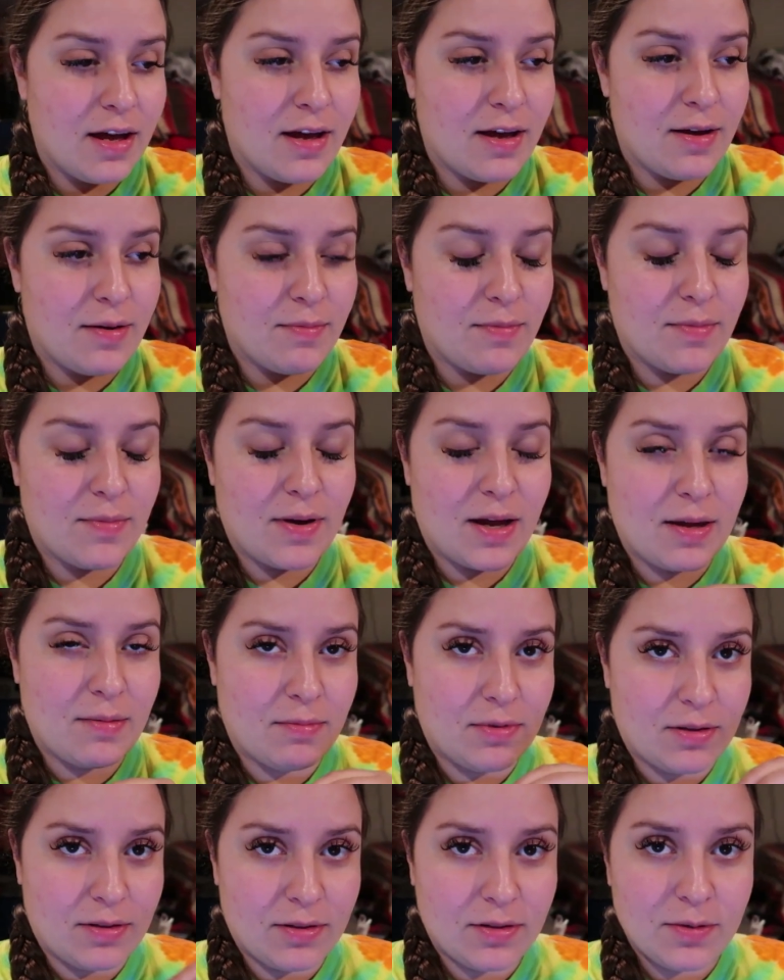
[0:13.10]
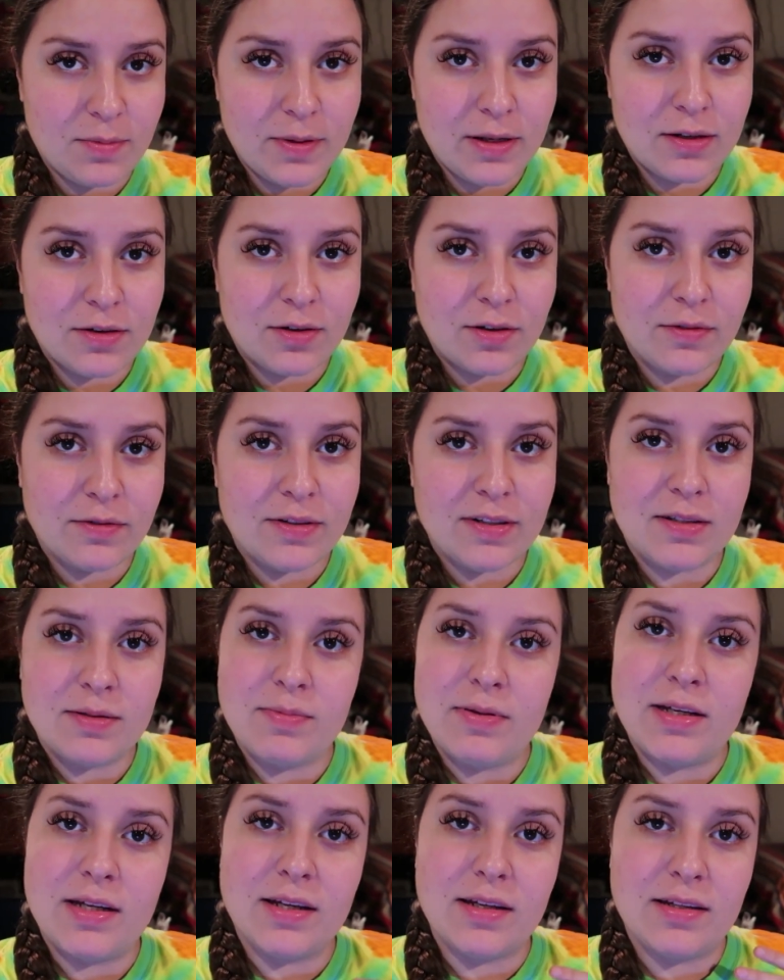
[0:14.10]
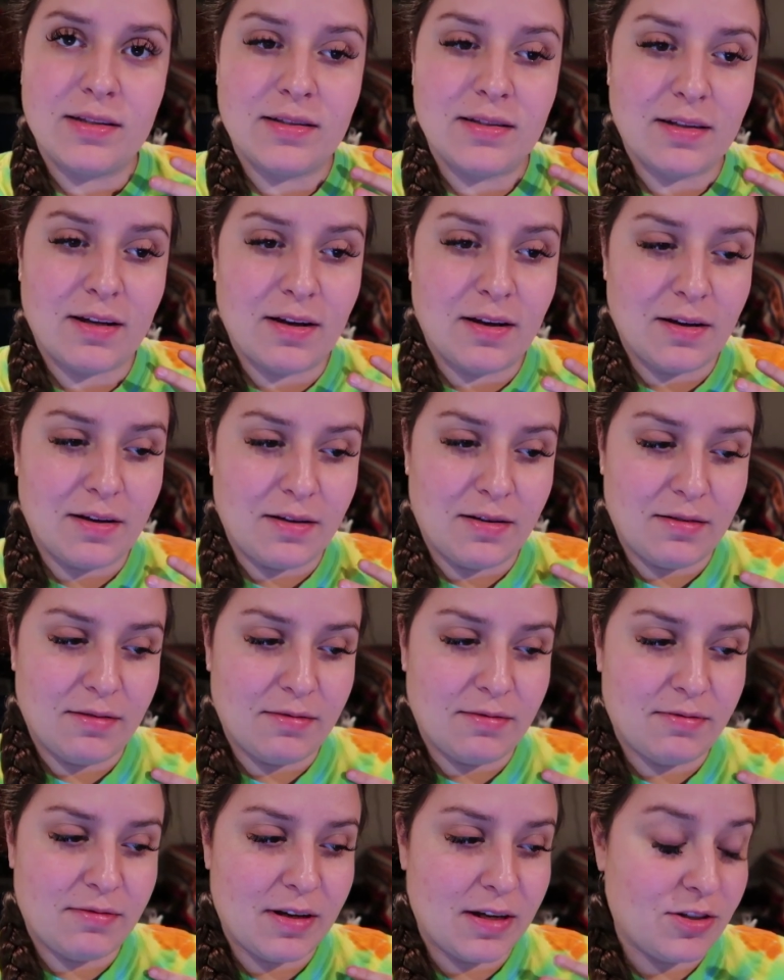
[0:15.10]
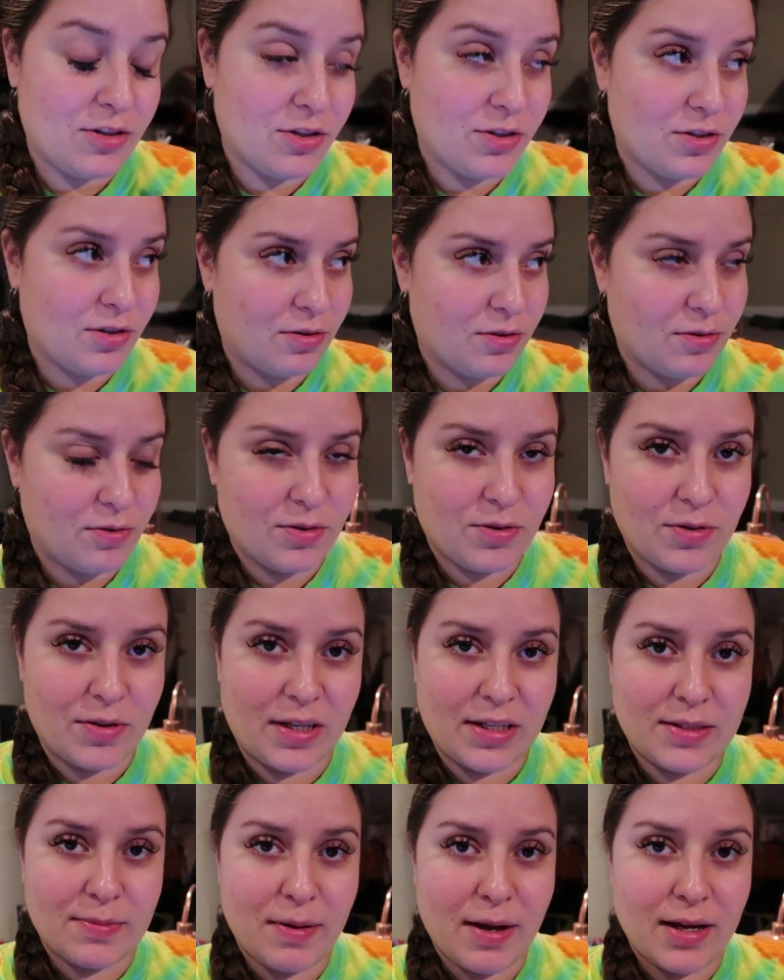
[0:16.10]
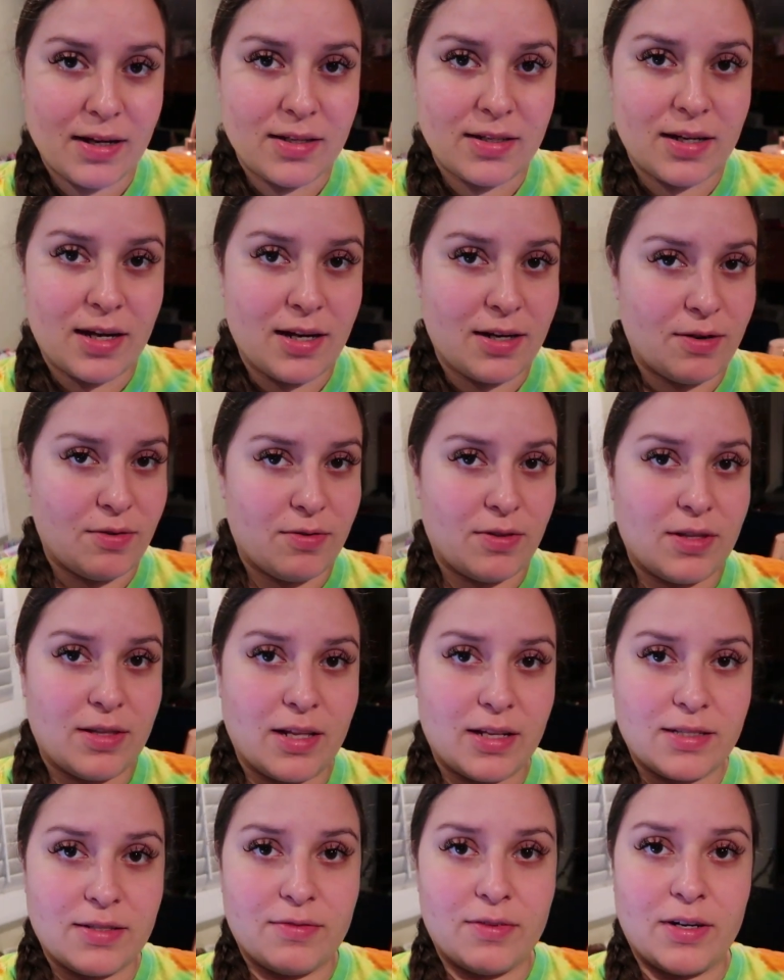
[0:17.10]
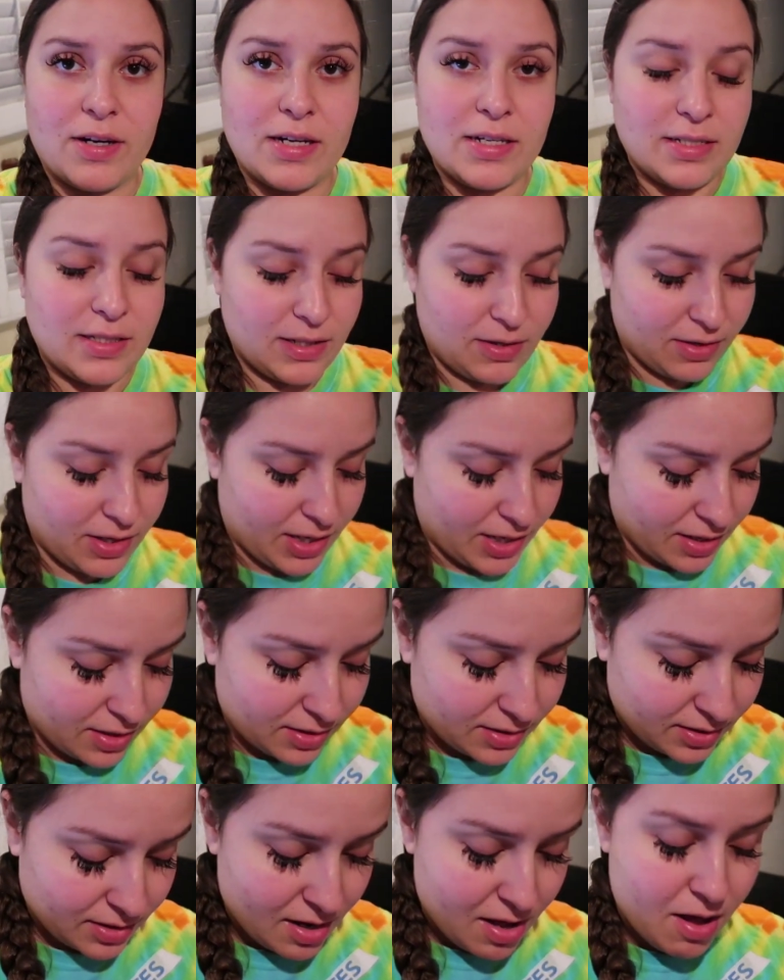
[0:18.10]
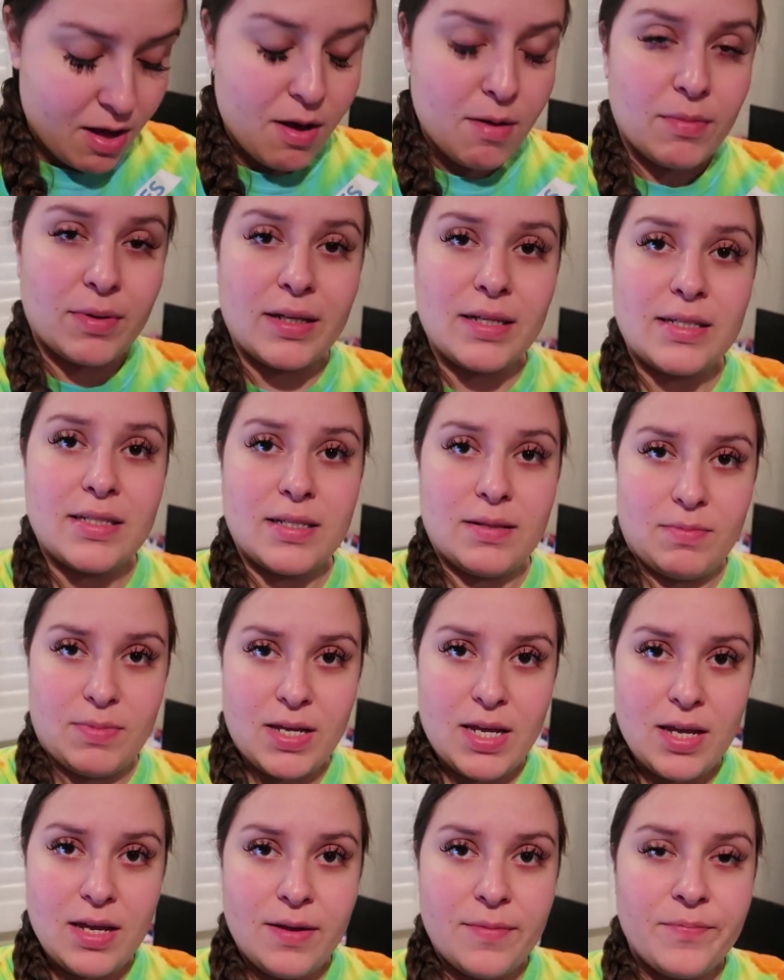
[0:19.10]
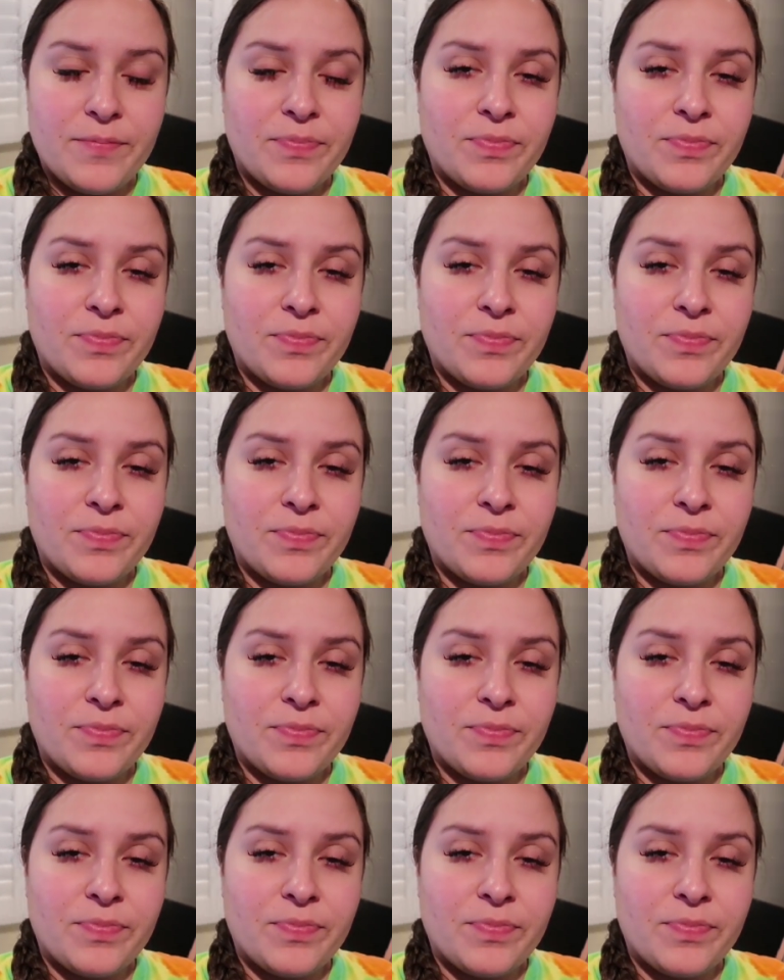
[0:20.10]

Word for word: Um, I'm a little bit nervous because of, I just don't know what to expect. I know that that's a very serious place to be.